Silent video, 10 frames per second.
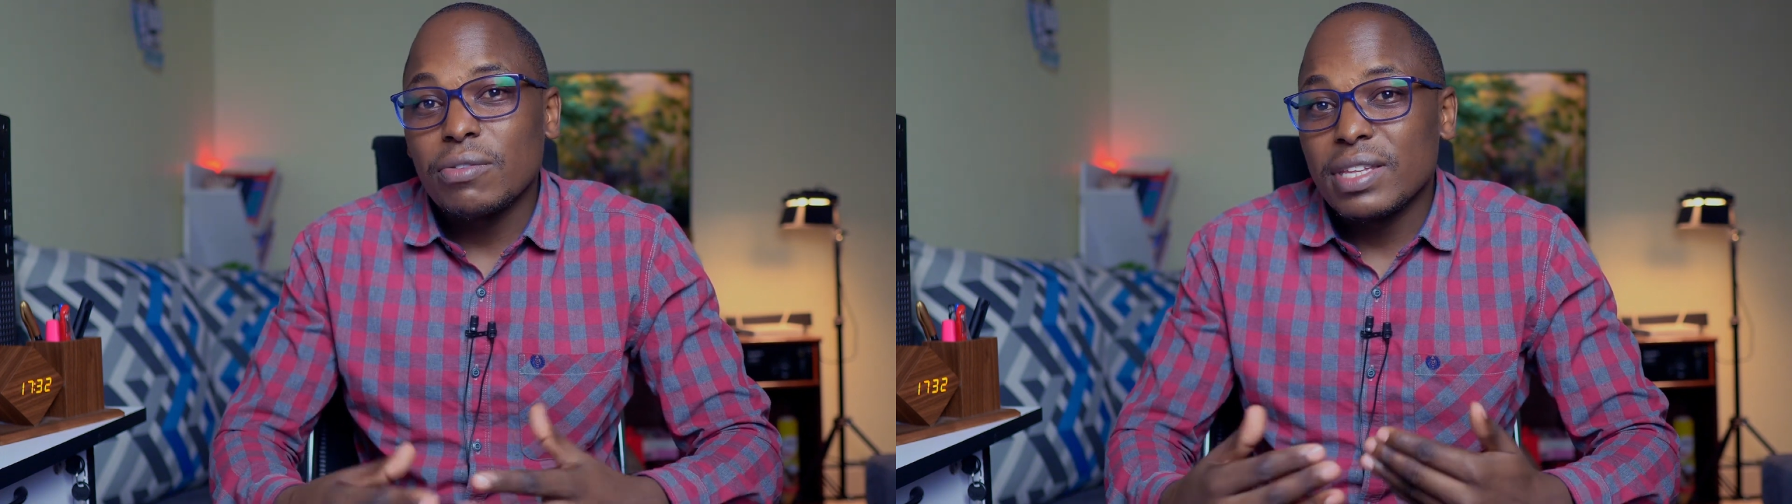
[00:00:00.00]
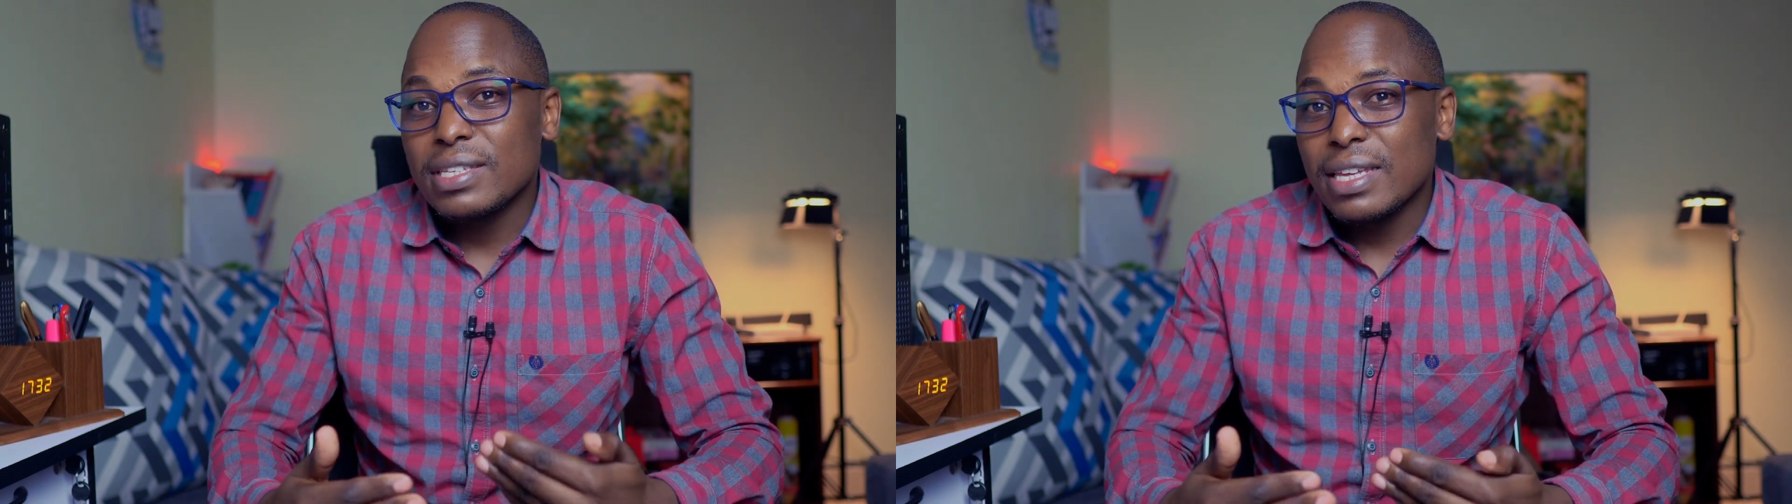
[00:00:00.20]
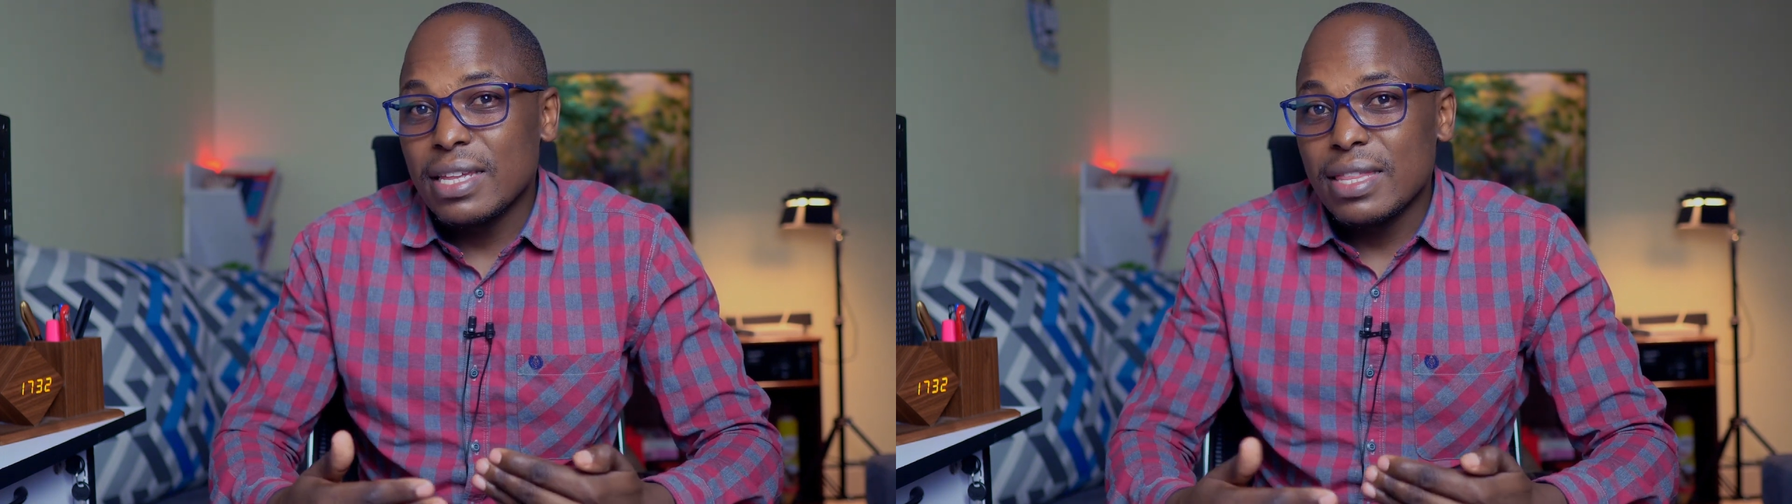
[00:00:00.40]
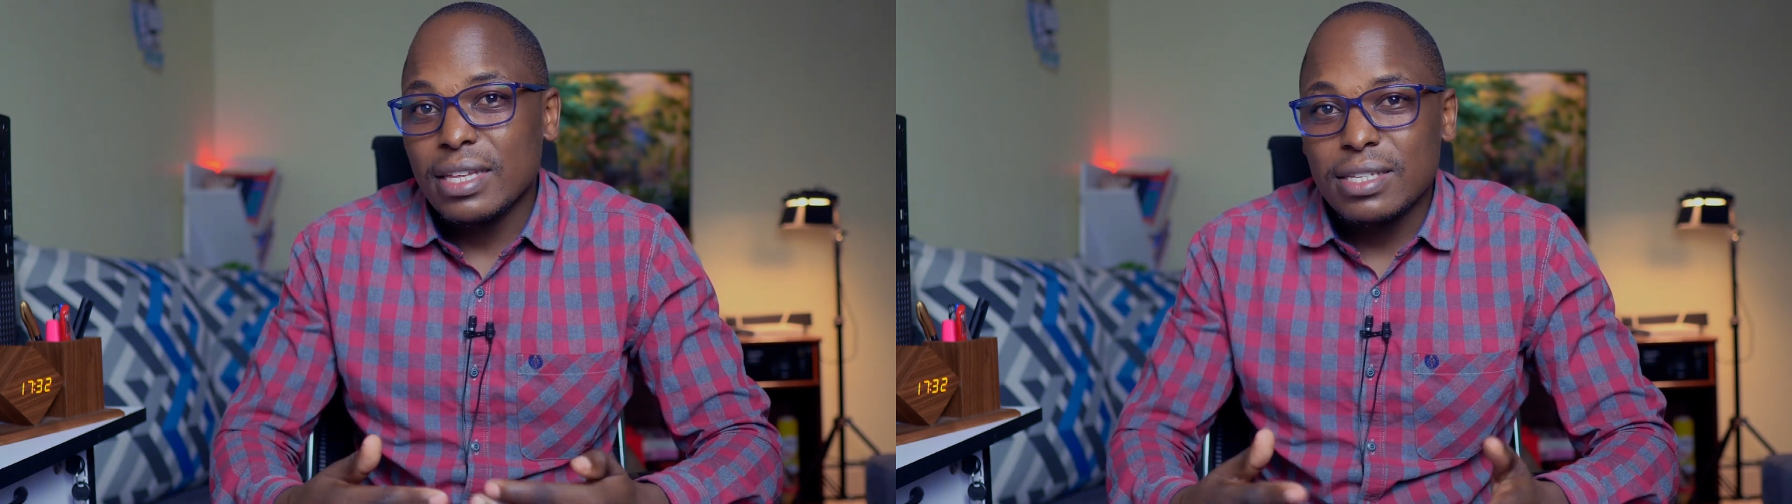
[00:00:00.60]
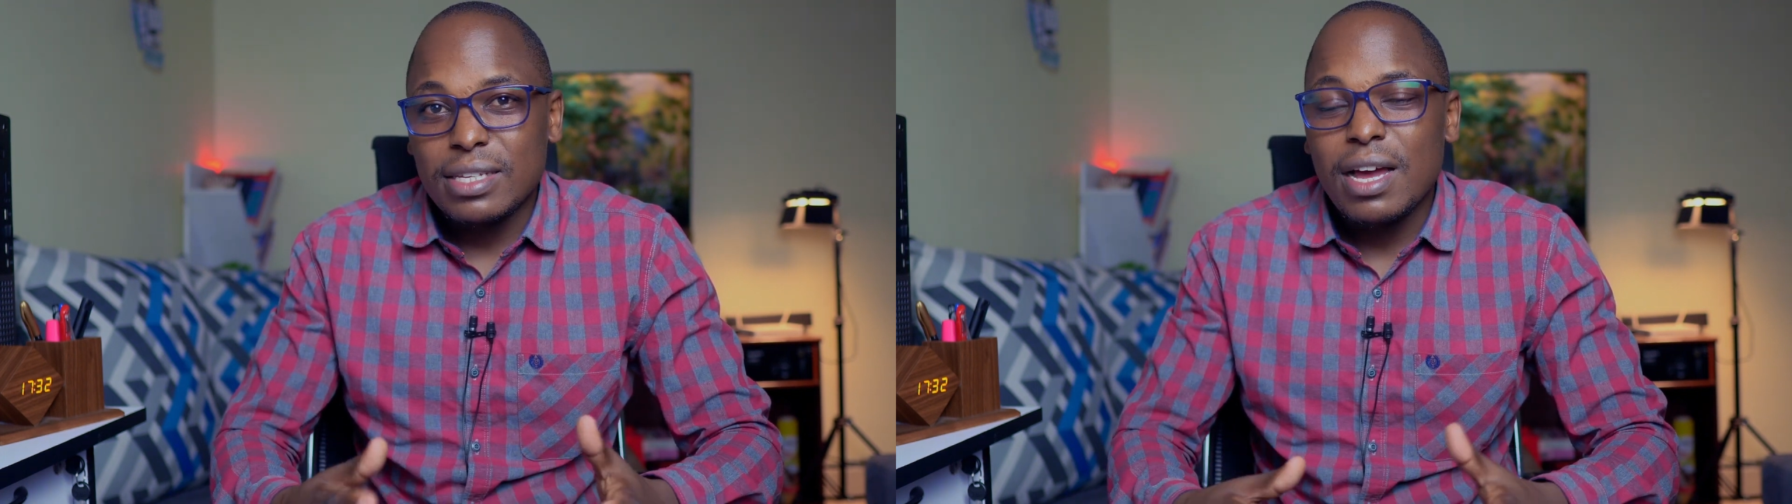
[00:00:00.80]
of the skin
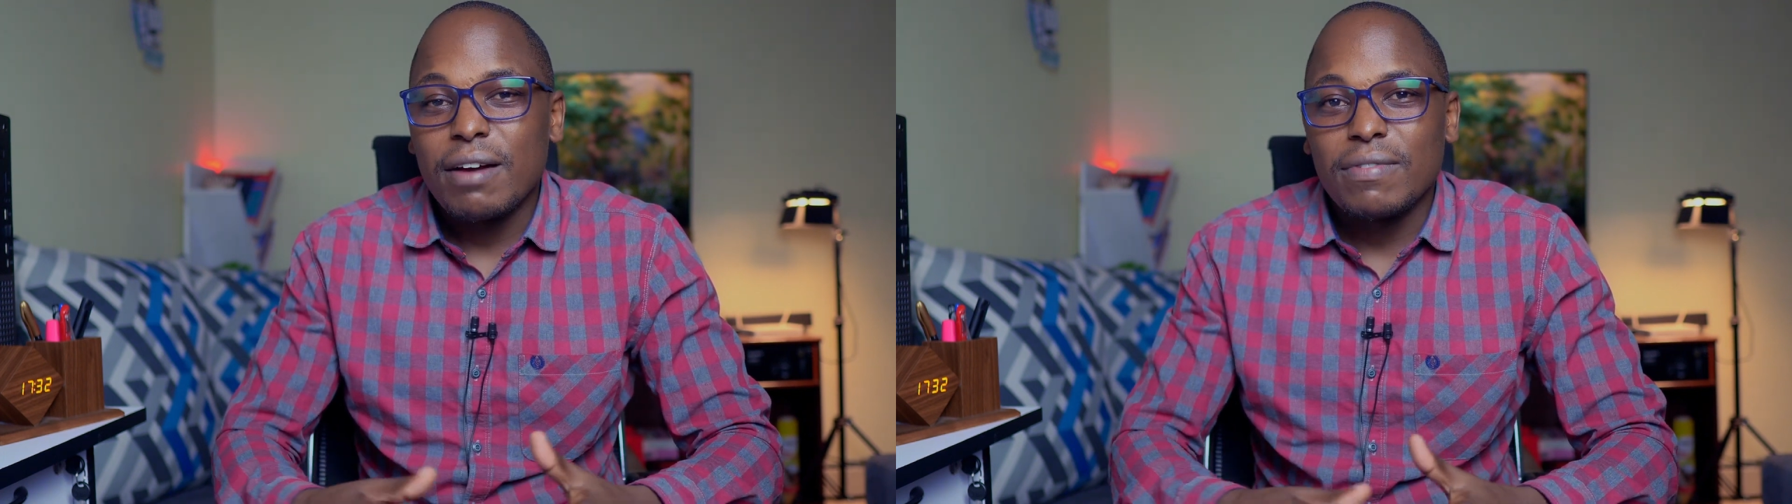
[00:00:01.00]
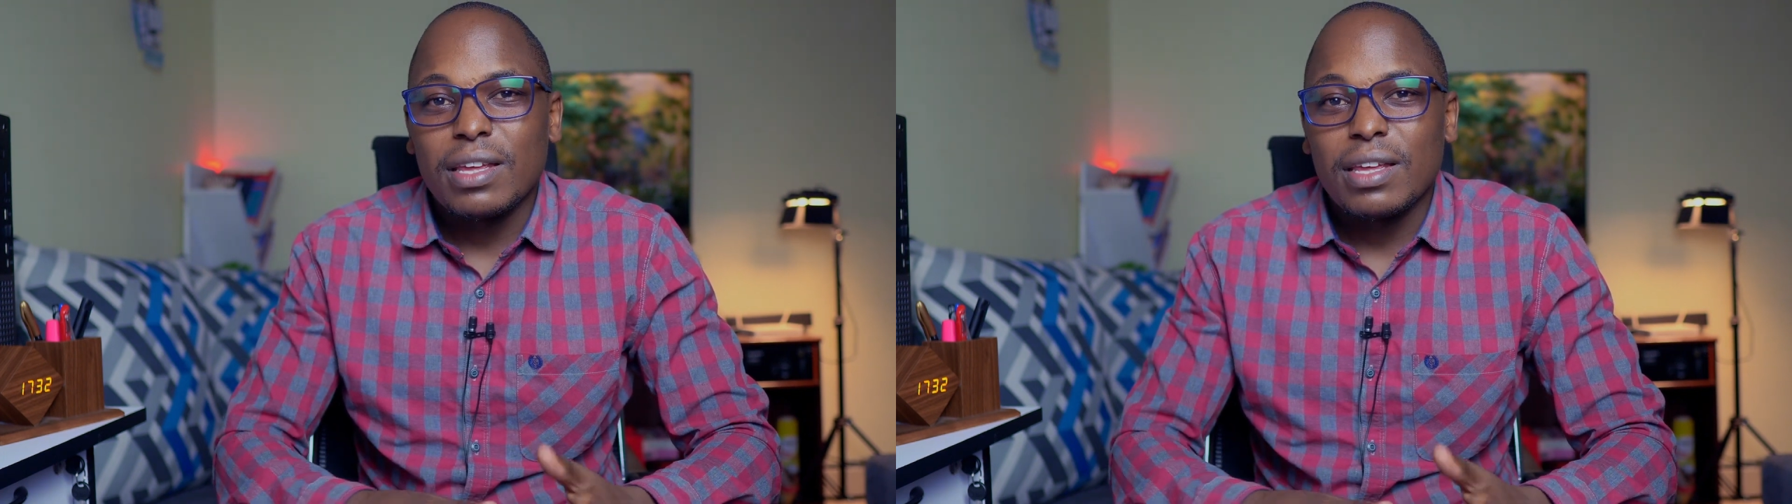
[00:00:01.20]
that you have,